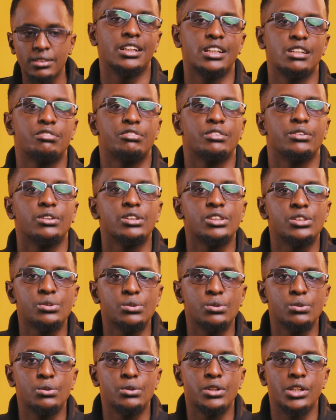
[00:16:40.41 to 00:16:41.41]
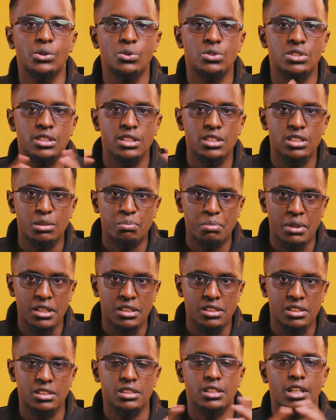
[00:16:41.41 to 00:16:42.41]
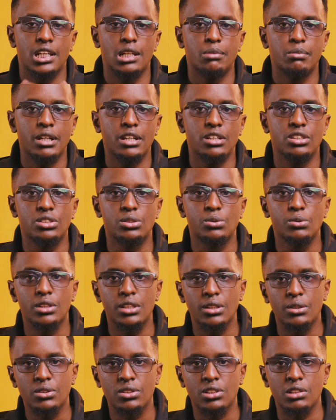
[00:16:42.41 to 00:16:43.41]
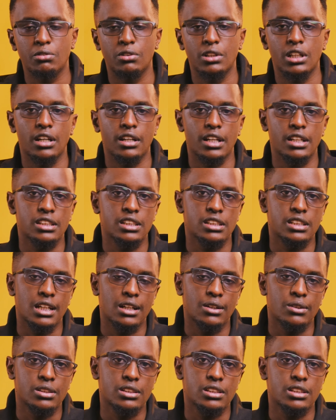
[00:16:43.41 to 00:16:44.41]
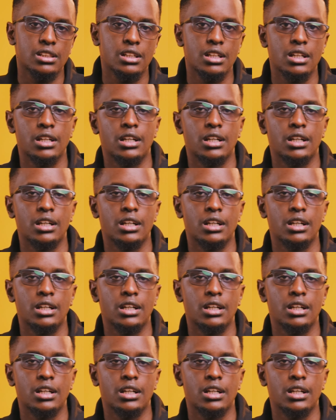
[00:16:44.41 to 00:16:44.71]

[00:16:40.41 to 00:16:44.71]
if you want to use this space, NMK Studios, if you want to rent it out,